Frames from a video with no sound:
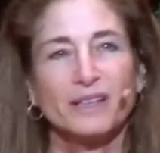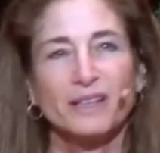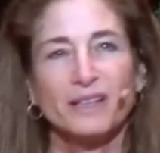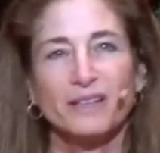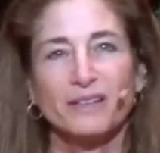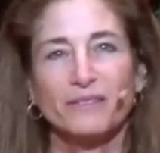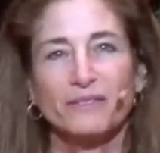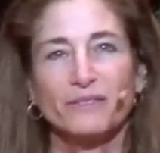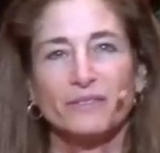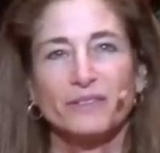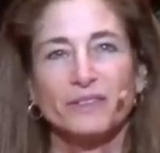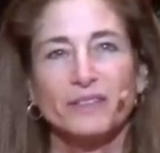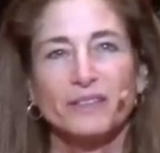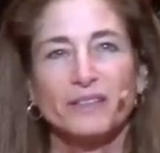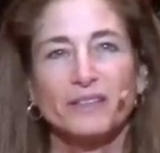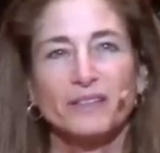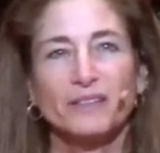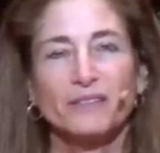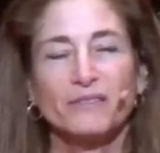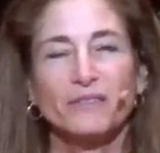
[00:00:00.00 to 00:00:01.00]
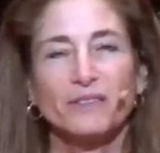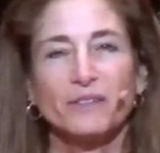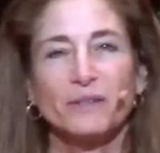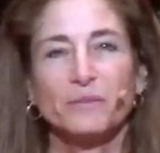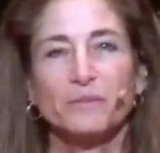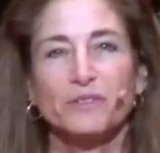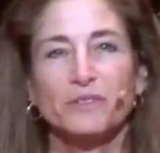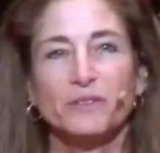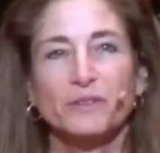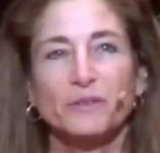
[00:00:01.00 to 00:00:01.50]
kind of leave and
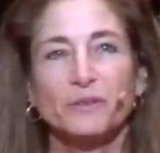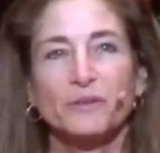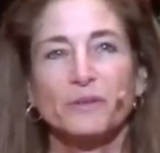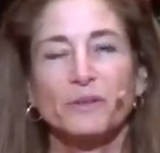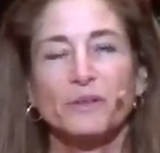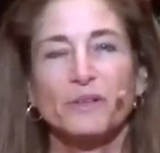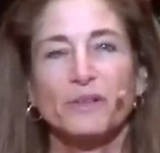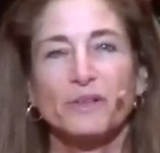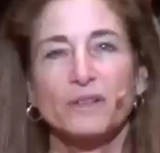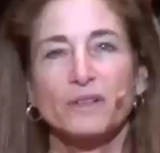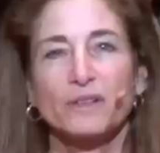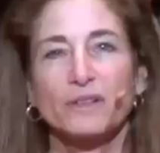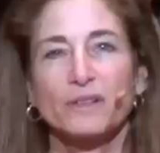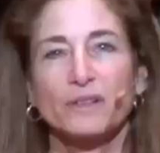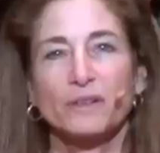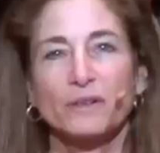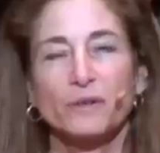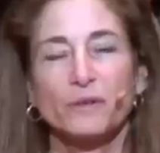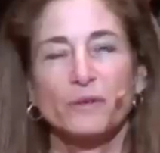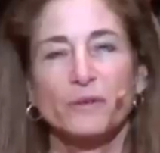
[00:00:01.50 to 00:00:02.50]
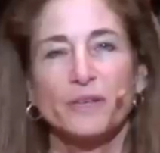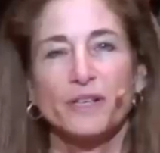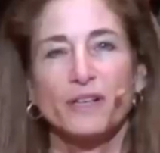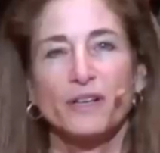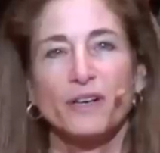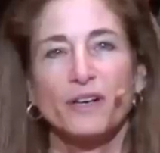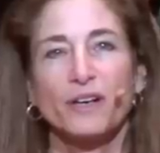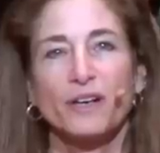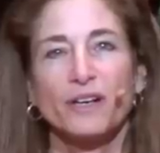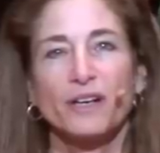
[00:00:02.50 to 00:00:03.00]
obscure who we
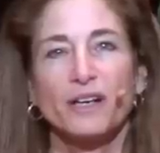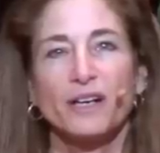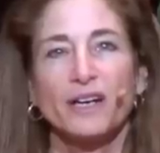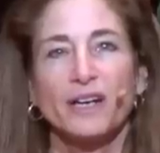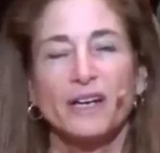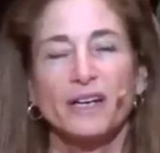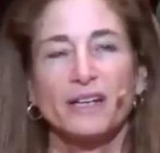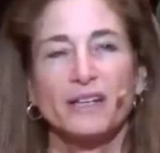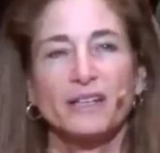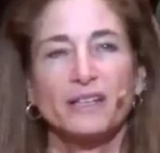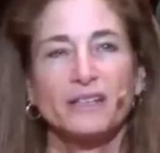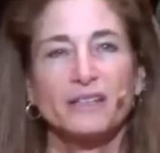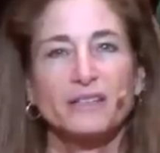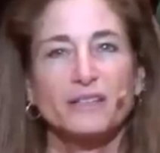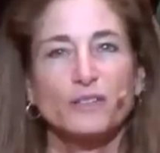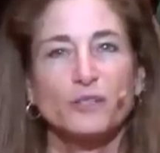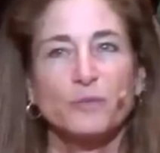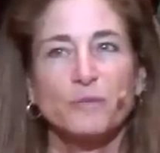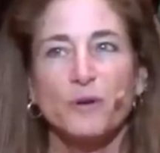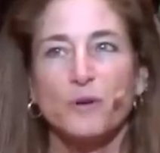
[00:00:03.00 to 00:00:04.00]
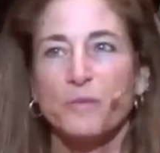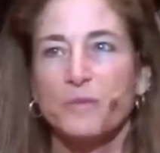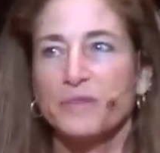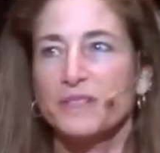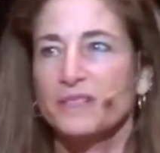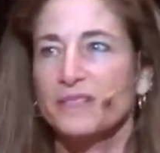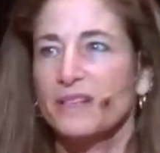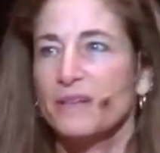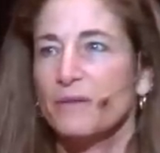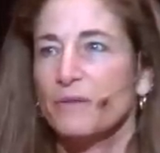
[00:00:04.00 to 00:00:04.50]
are is in the
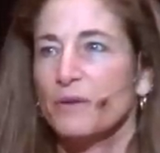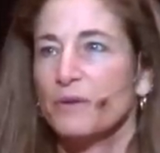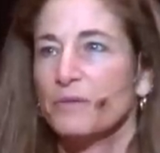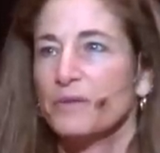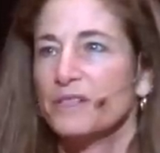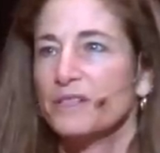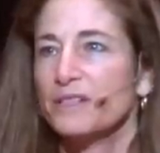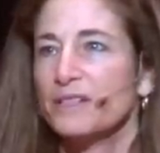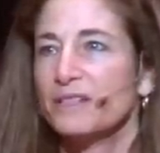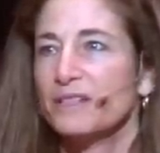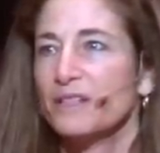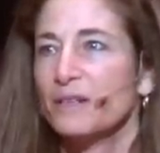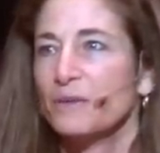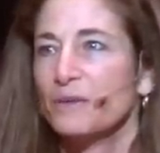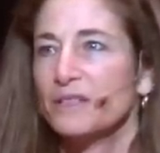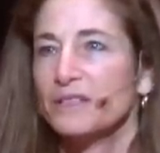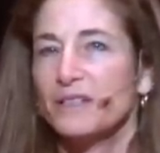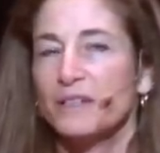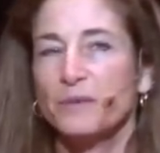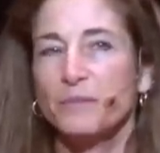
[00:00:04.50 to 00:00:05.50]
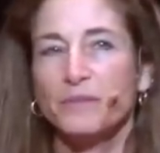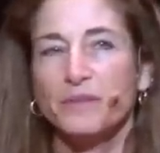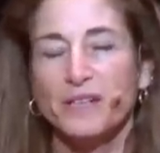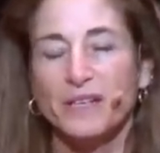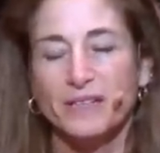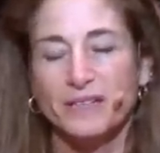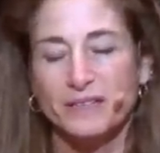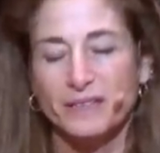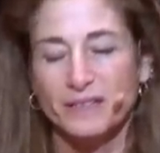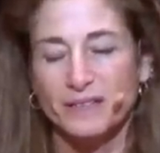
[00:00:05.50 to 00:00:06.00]
moments that we're resisting what's
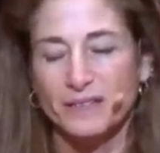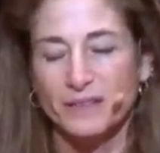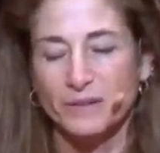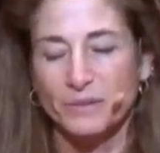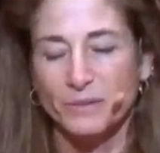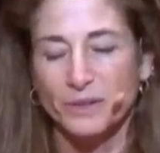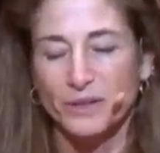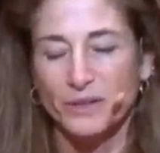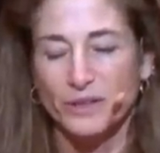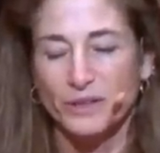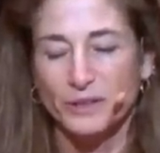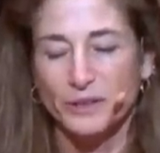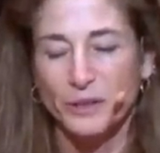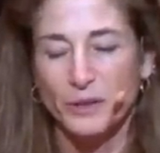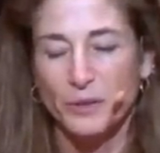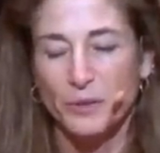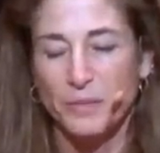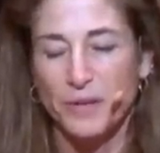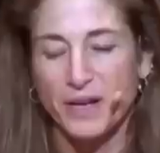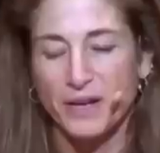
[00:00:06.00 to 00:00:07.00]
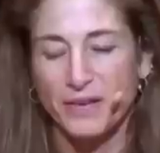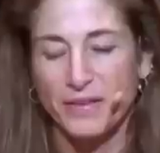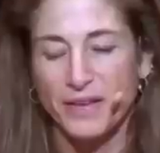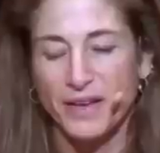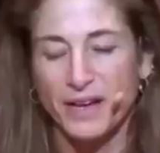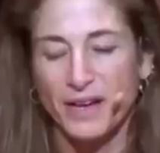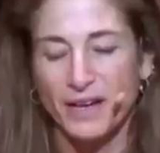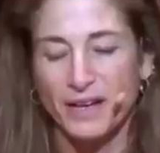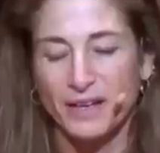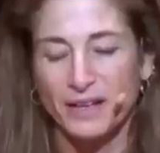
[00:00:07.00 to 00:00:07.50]
unpleasant, and we all know about
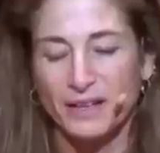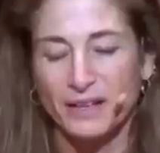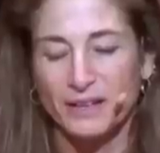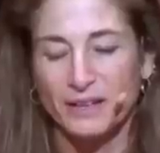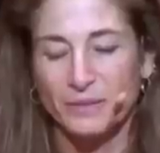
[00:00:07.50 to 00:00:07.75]
that.